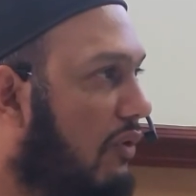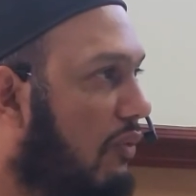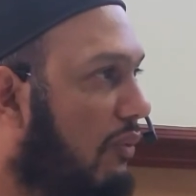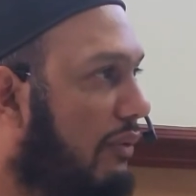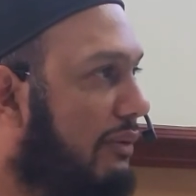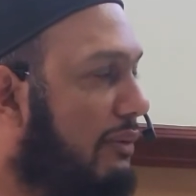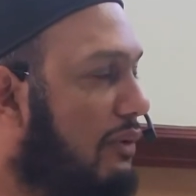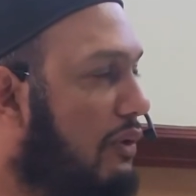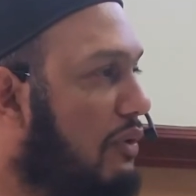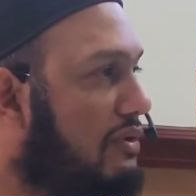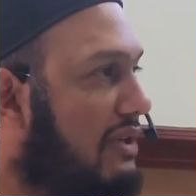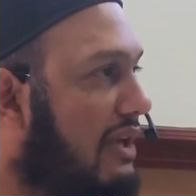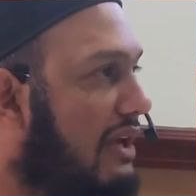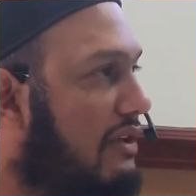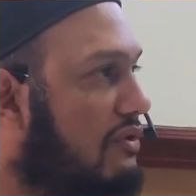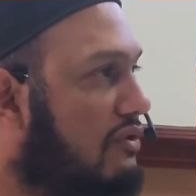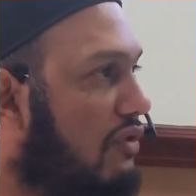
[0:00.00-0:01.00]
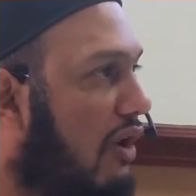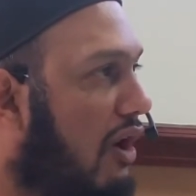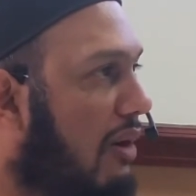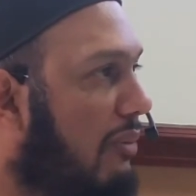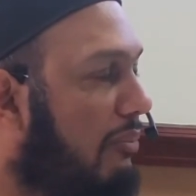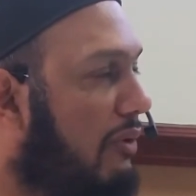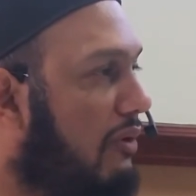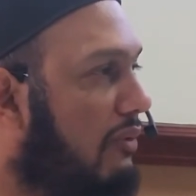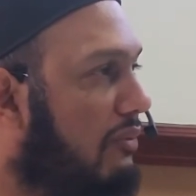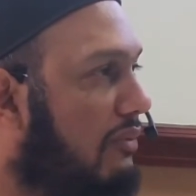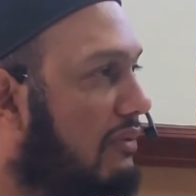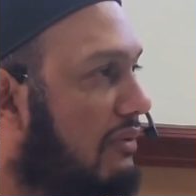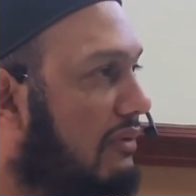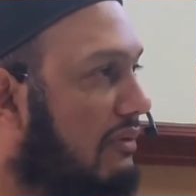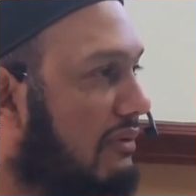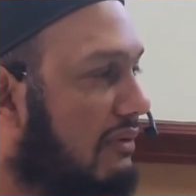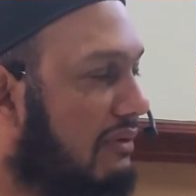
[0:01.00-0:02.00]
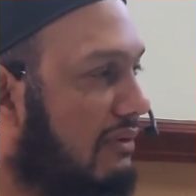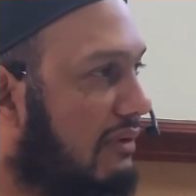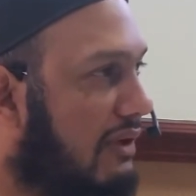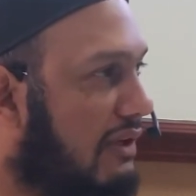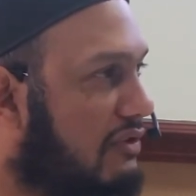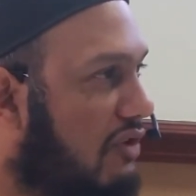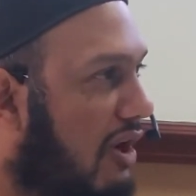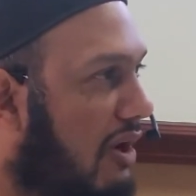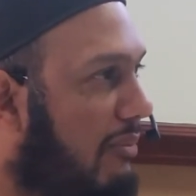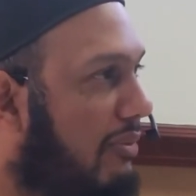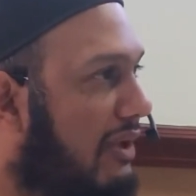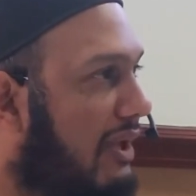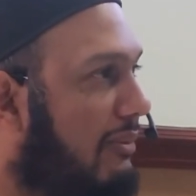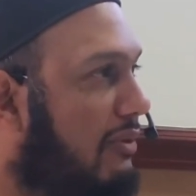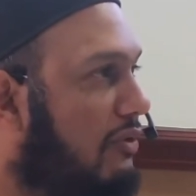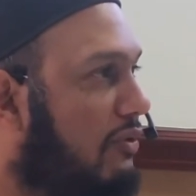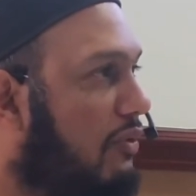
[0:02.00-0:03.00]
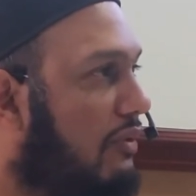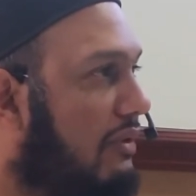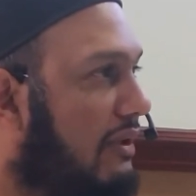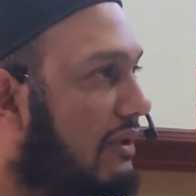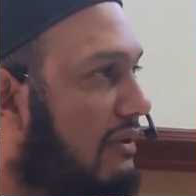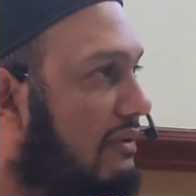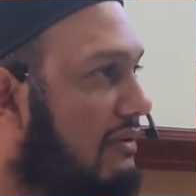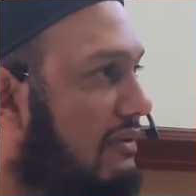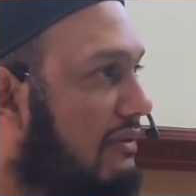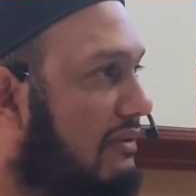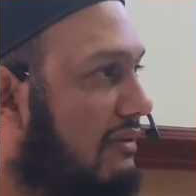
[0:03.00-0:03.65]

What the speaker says: When you use example can mean two things.